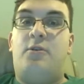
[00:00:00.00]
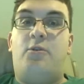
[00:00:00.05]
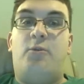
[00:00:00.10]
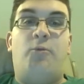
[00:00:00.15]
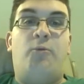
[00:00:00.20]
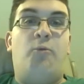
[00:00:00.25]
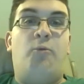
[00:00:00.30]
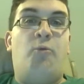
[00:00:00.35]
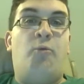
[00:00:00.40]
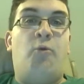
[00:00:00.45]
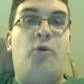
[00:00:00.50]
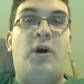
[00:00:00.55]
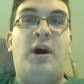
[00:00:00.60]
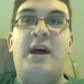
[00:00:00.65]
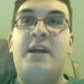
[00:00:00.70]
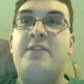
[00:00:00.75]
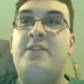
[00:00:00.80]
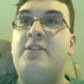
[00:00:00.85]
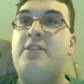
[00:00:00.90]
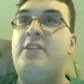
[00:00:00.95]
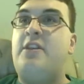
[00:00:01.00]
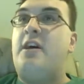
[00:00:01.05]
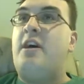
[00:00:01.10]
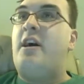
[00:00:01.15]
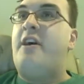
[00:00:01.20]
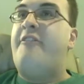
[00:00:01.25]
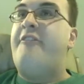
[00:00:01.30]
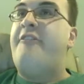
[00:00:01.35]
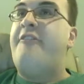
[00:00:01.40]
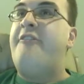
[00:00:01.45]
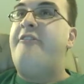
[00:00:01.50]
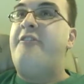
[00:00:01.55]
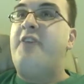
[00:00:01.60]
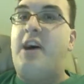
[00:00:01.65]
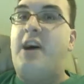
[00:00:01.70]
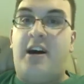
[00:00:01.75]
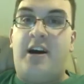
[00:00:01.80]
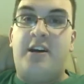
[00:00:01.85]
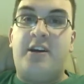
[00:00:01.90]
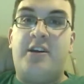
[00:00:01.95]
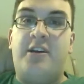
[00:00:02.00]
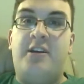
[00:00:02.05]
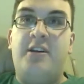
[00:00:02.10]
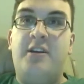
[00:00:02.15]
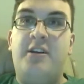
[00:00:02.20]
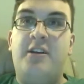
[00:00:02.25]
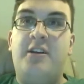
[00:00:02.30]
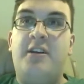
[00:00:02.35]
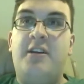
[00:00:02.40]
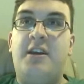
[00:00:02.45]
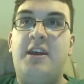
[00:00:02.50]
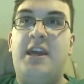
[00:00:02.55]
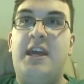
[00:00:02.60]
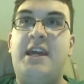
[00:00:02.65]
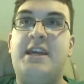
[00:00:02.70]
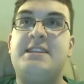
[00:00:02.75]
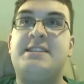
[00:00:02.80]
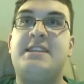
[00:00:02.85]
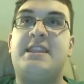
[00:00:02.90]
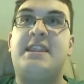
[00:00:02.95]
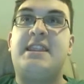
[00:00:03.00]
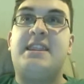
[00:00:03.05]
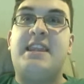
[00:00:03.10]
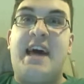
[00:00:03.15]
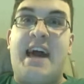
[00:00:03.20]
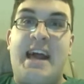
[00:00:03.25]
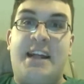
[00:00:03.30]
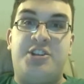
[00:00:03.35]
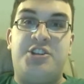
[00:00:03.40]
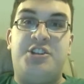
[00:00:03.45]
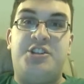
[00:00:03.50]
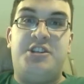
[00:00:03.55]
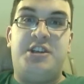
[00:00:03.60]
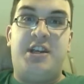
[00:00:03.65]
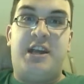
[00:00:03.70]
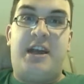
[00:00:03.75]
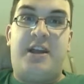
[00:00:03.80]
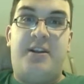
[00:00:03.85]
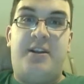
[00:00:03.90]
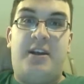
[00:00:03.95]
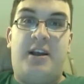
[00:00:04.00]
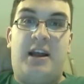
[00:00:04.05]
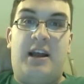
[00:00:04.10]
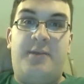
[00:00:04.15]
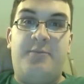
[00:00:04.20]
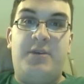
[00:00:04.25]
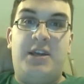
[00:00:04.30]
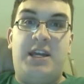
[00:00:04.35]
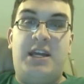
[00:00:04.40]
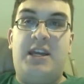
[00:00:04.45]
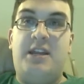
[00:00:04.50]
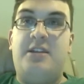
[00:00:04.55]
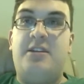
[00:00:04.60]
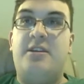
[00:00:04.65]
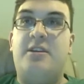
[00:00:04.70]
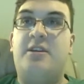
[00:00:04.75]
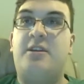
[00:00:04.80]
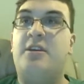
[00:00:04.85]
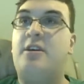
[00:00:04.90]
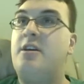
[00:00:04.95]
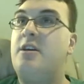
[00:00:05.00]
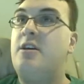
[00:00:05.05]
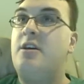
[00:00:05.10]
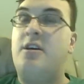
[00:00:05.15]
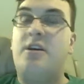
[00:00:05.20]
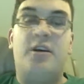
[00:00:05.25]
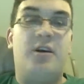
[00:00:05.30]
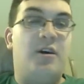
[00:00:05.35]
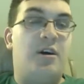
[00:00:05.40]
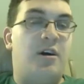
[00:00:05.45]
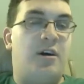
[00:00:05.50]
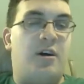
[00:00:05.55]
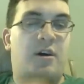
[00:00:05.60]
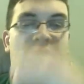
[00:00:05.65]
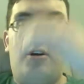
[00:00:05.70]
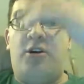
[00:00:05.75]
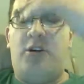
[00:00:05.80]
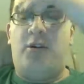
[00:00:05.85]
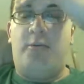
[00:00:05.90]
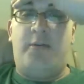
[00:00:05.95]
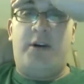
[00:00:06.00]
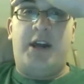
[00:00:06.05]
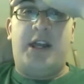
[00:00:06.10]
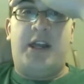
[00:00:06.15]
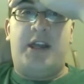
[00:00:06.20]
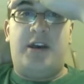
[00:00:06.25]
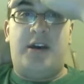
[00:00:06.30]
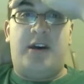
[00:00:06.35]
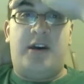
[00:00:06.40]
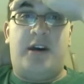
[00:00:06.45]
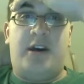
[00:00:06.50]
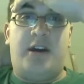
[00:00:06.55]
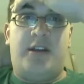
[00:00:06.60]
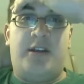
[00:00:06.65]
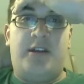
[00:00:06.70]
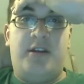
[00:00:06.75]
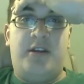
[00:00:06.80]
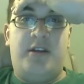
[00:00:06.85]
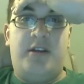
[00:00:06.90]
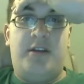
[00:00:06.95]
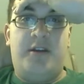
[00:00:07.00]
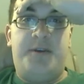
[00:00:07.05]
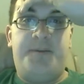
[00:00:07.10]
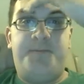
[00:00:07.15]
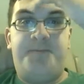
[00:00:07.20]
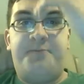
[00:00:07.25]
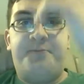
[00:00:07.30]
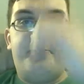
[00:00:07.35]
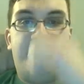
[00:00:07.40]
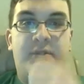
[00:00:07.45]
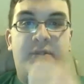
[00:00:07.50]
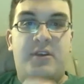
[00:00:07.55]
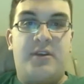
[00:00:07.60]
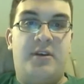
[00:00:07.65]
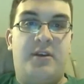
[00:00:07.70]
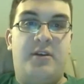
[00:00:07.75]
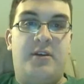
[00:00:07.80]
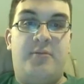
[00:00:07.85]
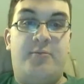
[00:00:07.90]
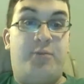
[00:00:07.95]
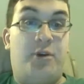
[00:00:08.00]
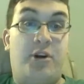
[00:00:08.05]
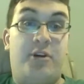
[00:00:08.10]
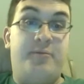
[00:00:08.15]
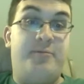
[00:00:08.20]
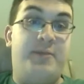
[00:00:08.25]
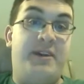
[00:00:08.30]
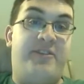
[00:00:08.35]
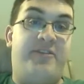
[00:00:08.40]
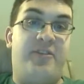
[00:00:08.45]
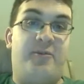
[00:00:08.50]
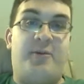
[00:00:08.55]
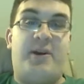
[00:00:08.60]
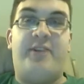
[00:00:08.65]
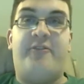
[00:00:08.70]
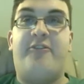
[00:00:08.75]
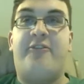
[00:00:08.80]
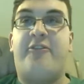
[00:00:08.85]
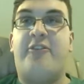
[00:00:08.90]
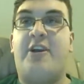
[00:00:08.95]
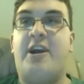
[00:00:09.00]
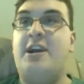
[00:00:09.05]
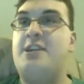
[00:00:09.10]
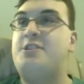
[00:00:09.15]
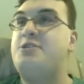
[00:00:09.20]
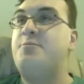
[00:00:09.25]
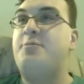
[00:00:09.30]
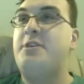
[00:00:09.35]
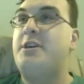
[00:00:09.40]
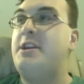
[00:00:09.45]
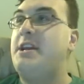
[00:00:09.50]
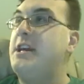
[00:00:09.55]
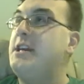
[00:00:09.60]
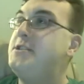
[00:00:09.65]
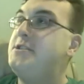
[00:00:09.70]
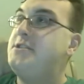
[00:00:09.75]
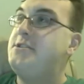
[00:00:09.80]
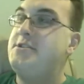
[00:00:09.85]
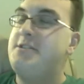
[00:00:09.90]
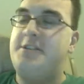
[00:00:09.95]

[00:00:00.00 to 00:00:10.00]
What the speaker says: What the fuck is that shit? I mean, oh my god. Pardon me for my French, but it's